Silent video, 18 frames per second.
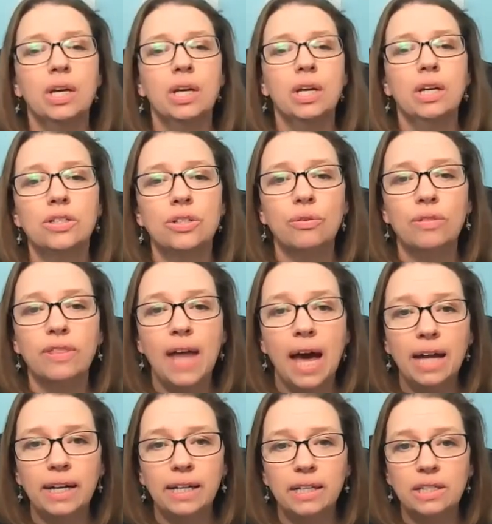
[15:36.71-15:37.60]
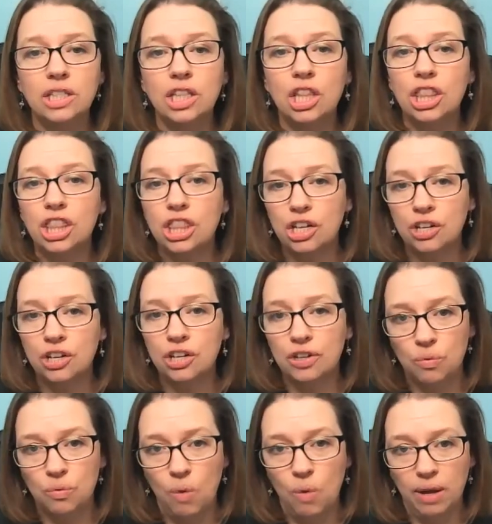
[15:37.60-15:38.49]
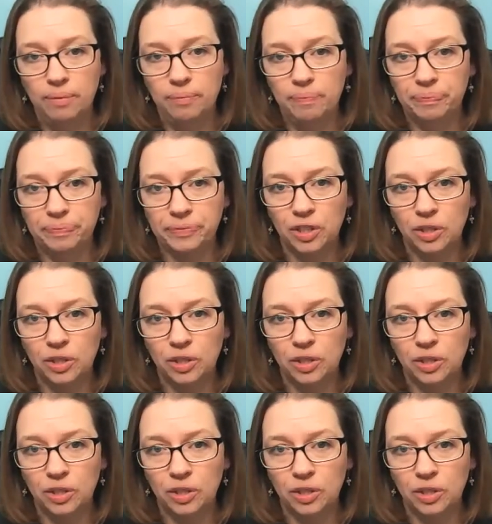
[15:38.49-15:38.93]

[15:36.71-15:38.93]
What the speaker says: So that is the third one.